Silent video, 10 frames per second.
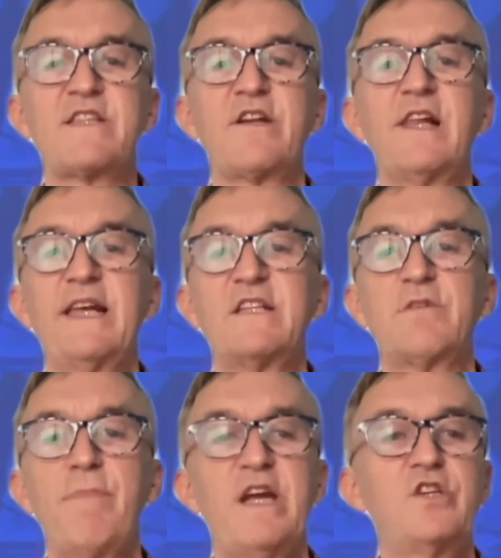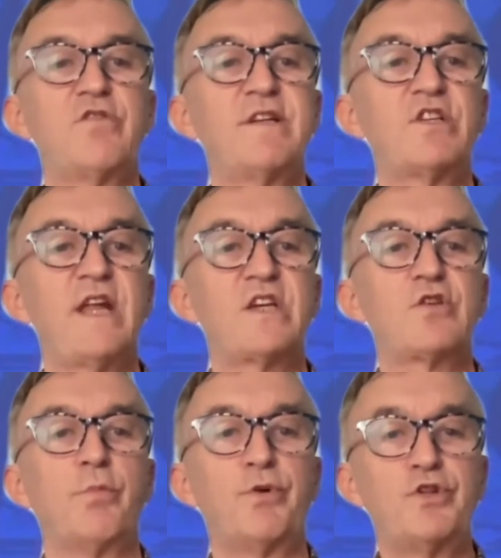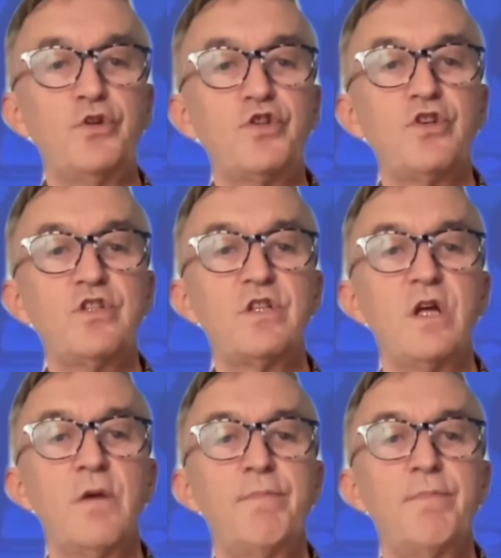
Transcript: that are linked to major international producers,